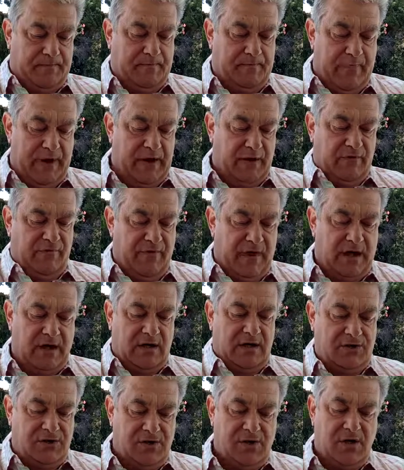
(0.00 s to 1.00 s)
make the
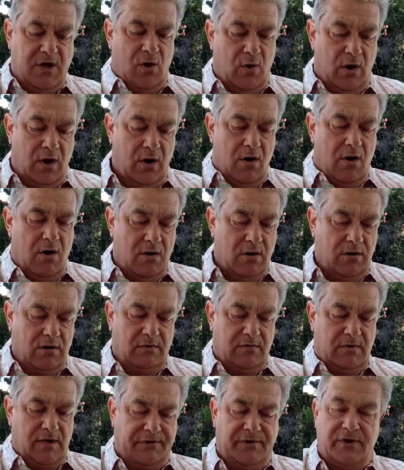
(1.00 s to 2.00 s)
record as you go along
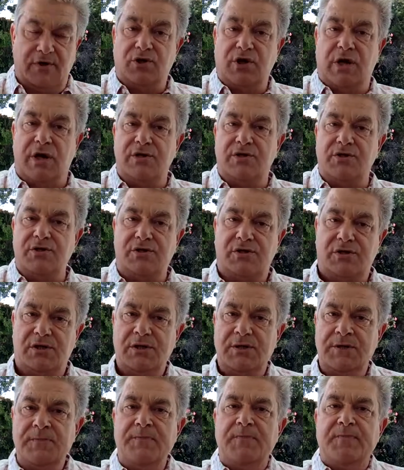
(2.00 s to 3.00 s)
and nothing changes
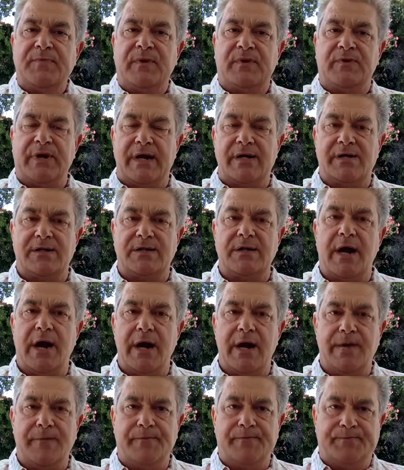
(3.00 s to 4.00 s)
day to
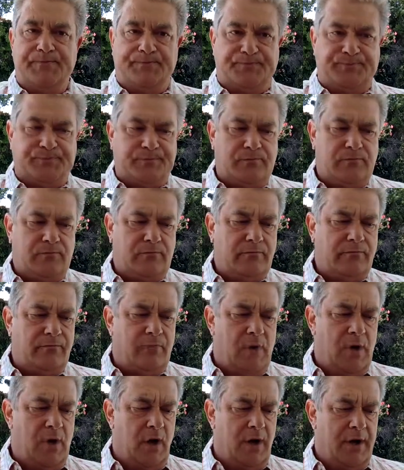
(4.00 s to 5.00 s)
day.
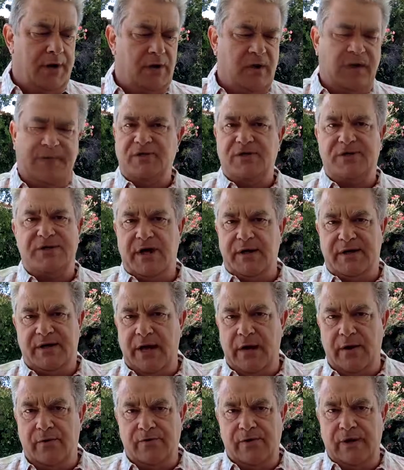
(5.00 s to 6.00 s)
You don't have to tear
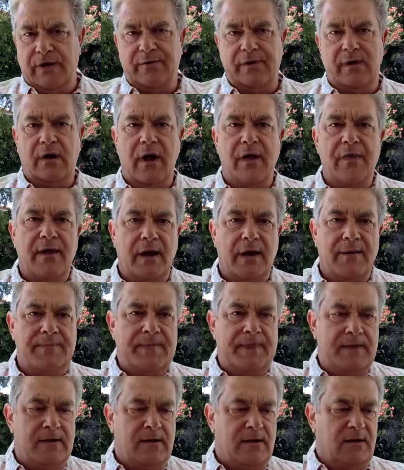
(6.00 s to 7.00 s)
down or anything like that.
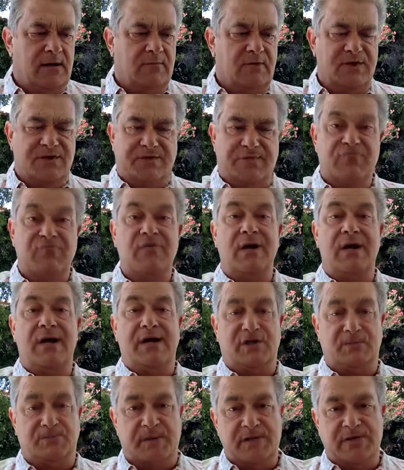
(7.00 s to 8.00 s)
But it's a really
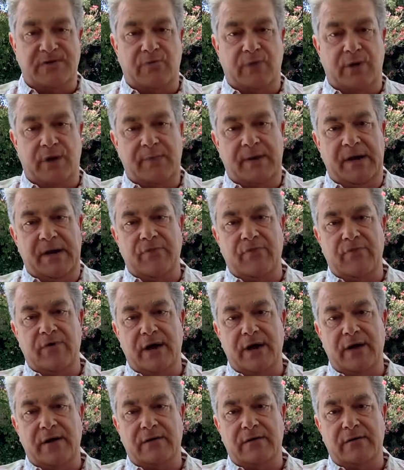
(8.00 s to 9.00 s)
expensive way to make a
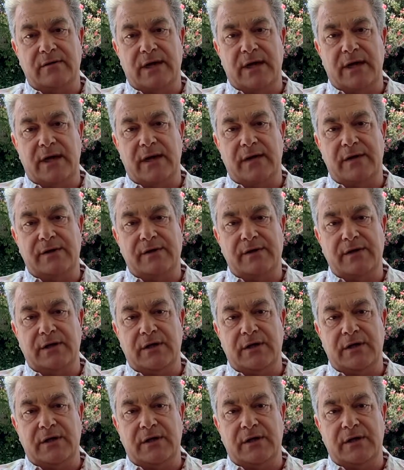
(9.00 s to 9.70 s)
record, and